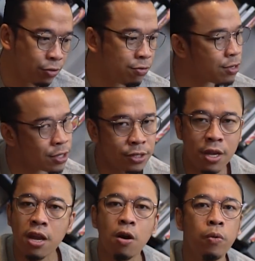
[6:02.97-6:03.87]
you just
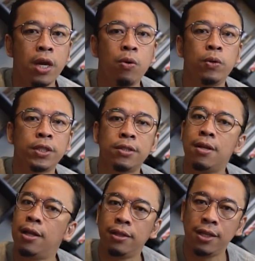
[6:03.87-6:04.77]
take away what's
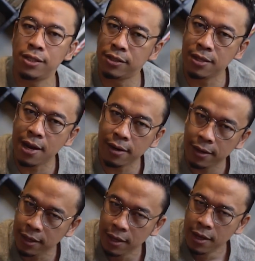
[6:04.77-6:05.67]
not necessary